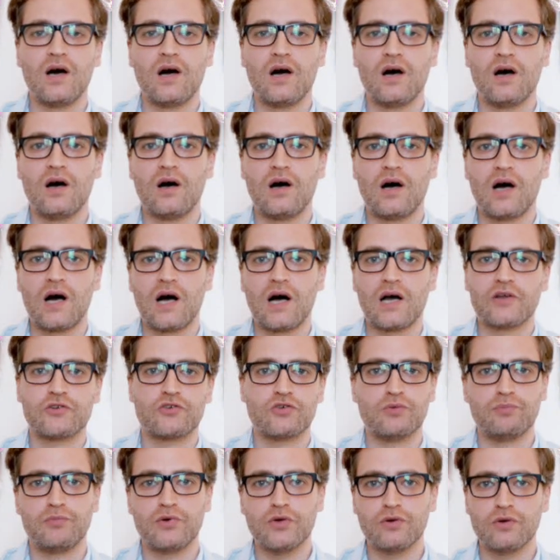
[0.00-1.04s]
hard
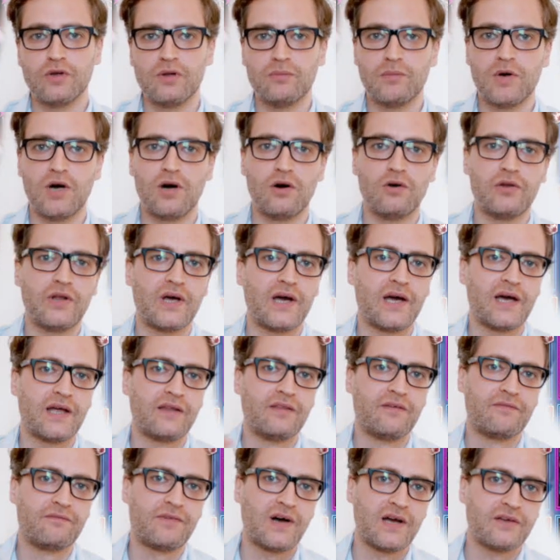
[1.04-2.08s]
to brutal mode, I
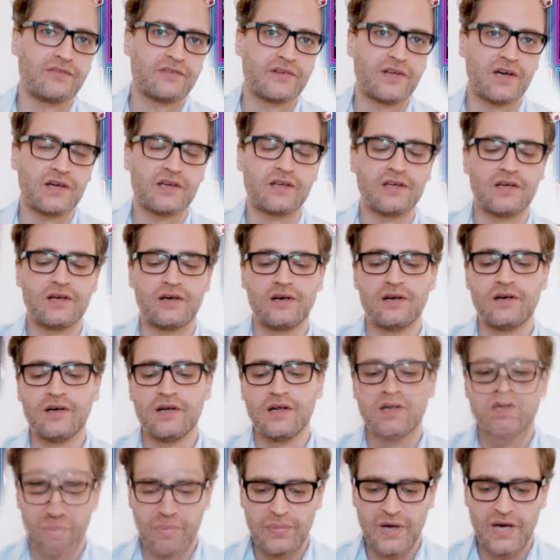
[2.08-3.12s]
had the 5-star gear,
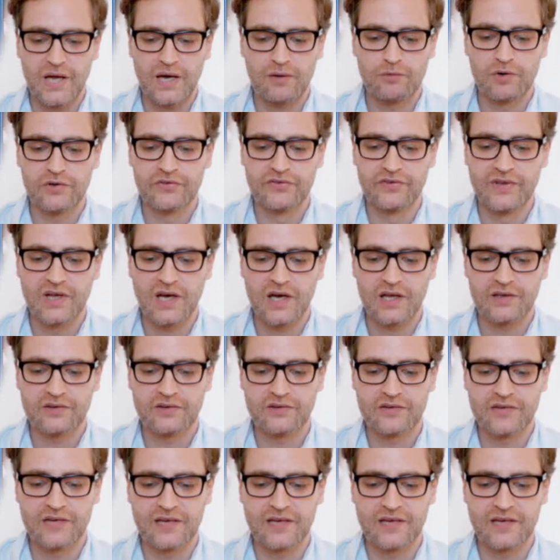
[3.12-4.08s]
but I was not